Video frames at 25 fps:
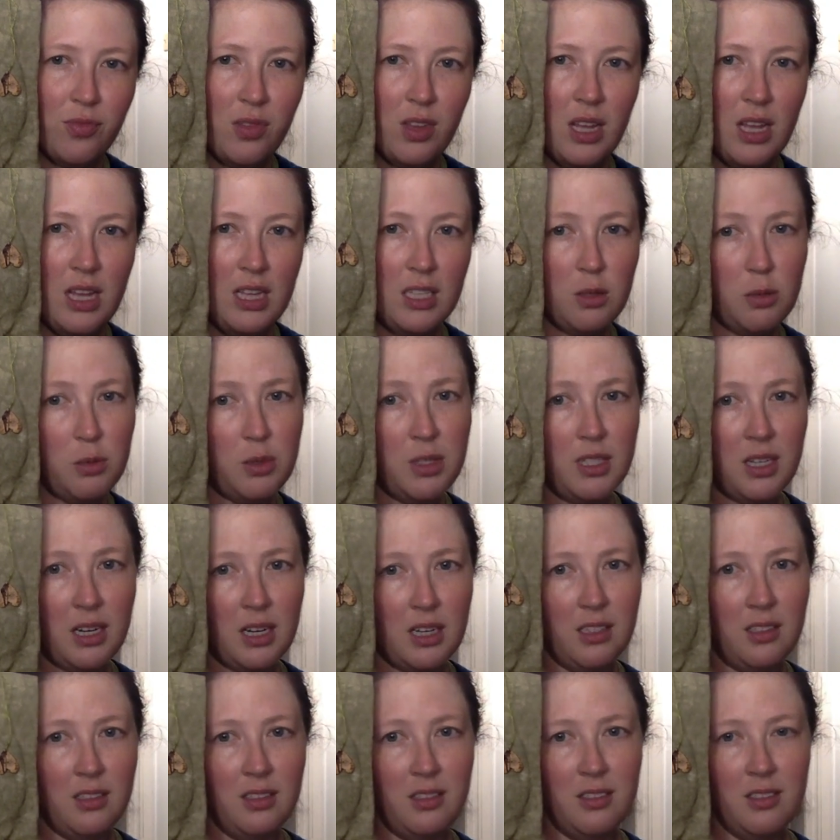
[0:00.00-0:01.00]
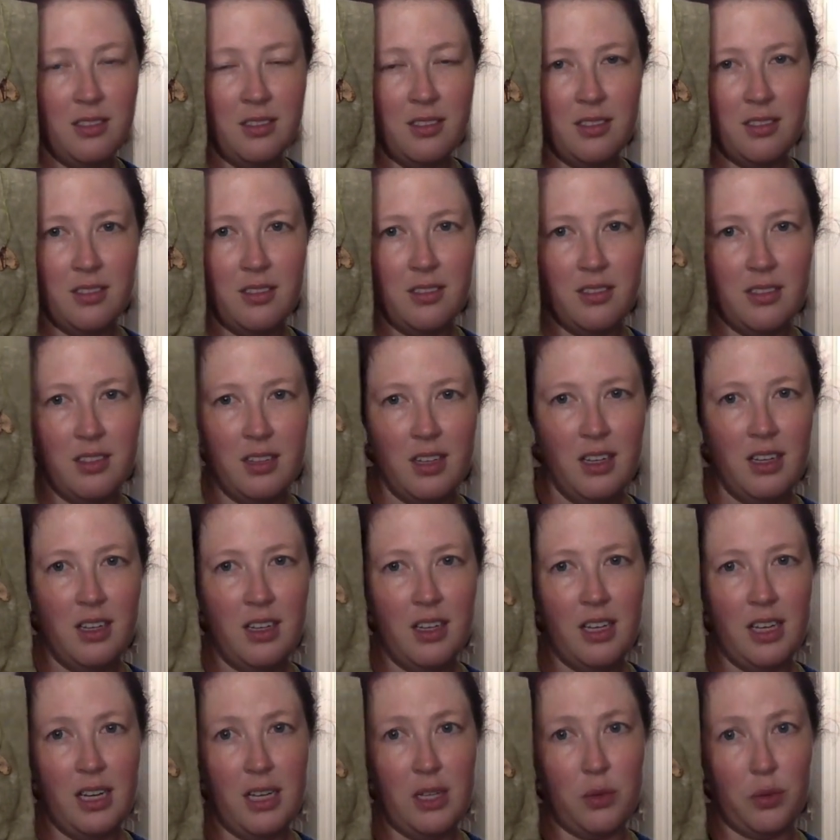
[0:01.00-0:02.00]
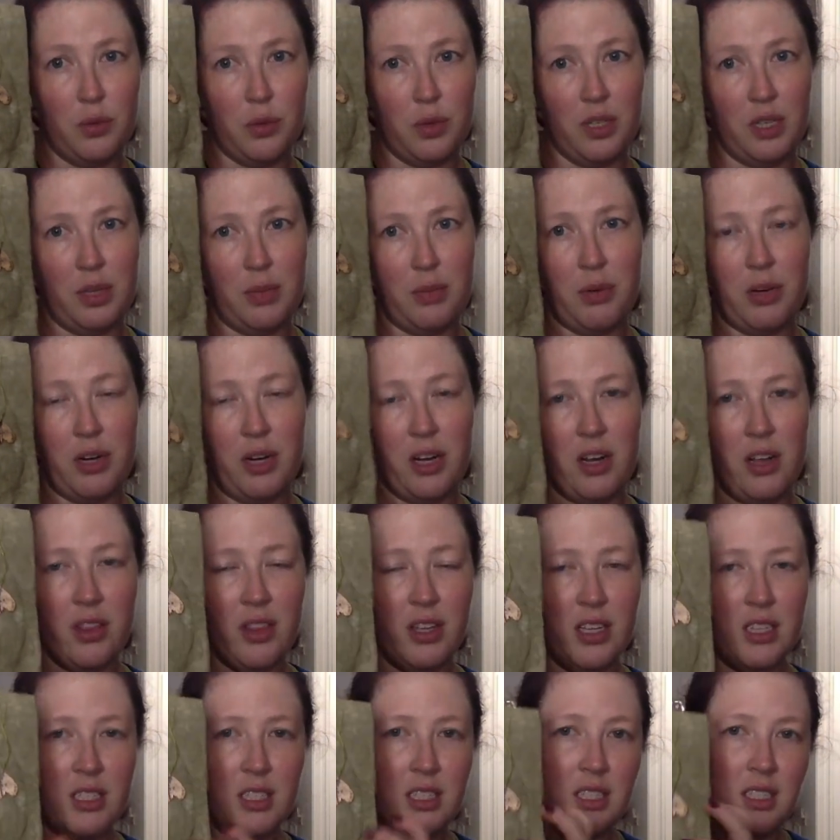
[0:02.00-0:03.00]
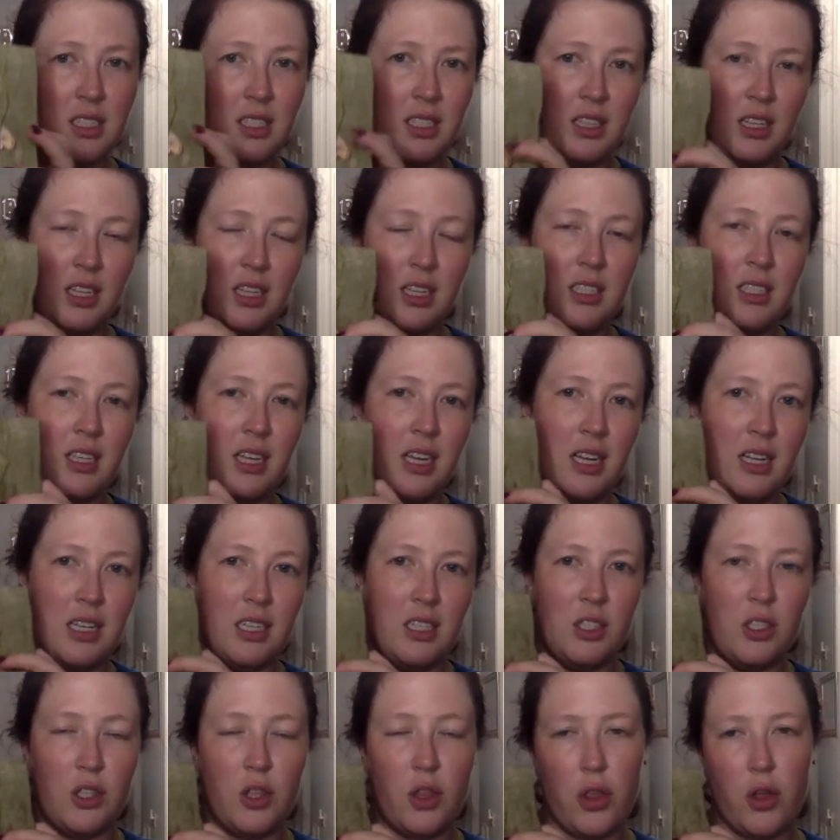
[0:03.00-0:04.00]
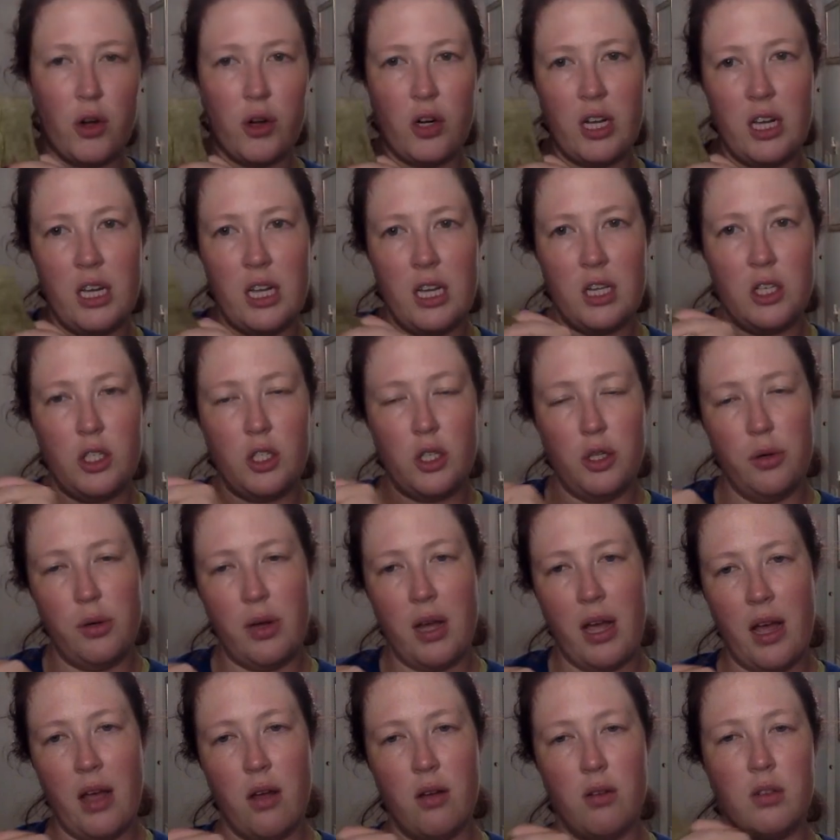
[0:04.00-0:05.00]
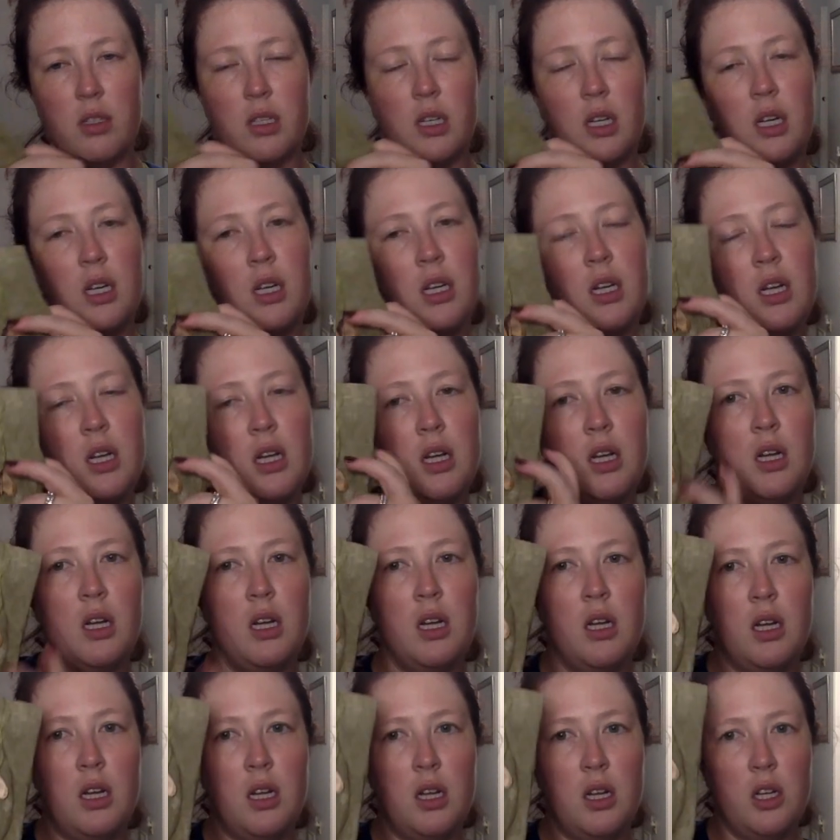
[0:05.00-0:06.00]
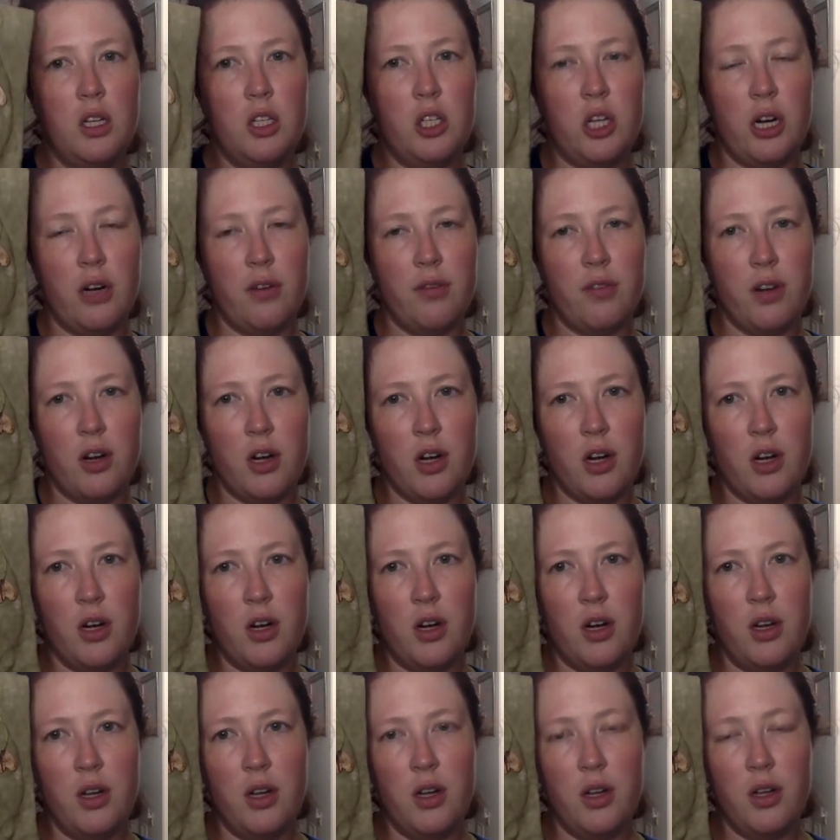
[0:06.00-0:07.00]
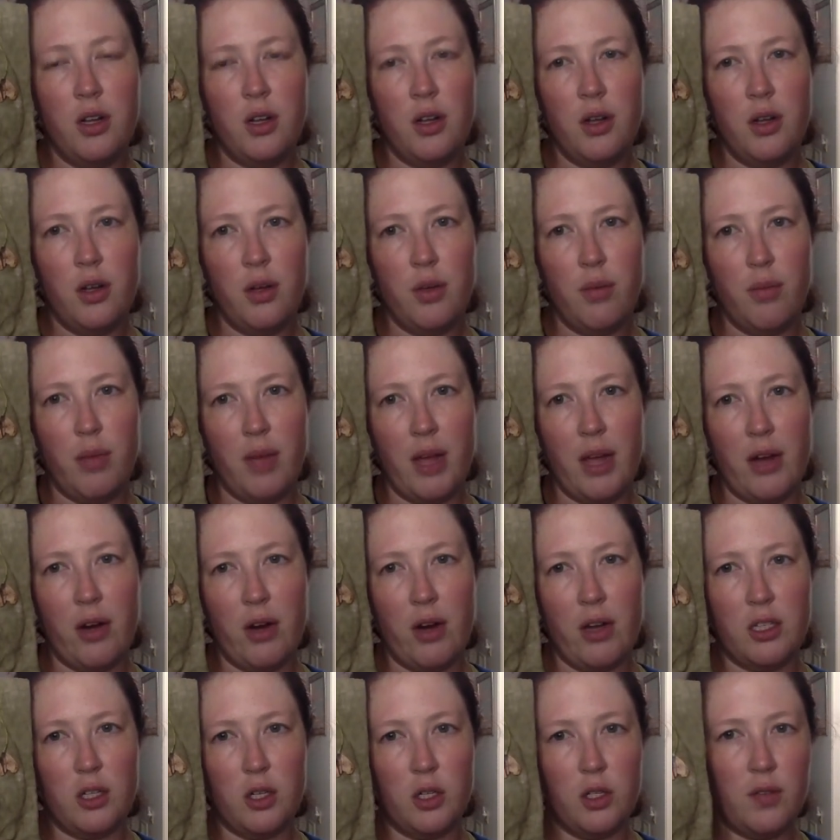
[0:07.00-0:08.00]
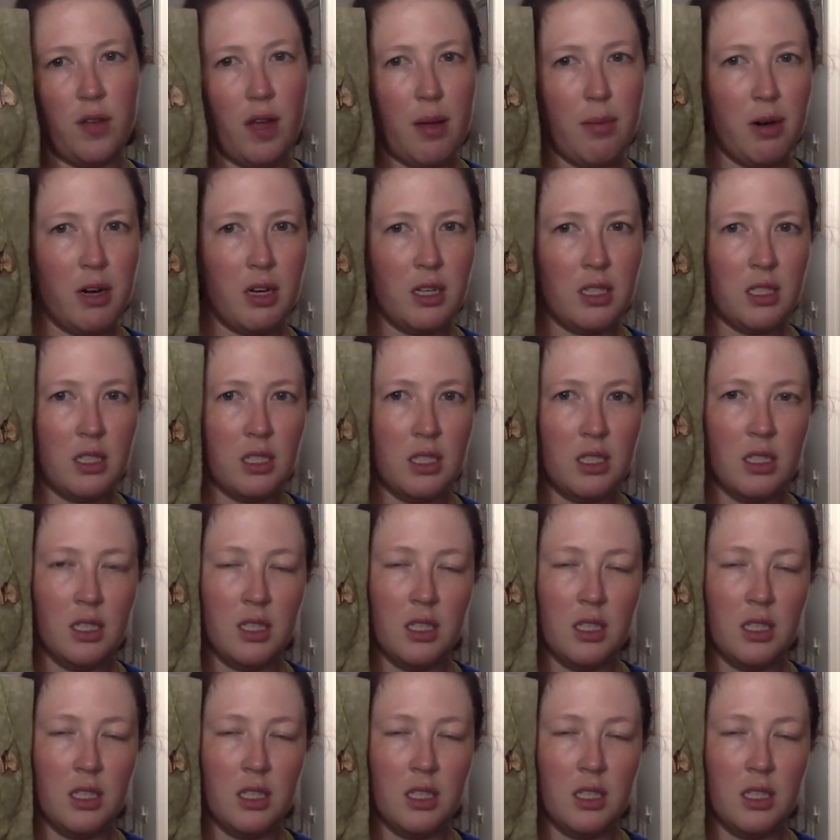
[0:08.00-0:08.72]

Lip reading: He's almost done. He's really pretty on this. This is 32 count Jennifer by Grace Notes Fabrics.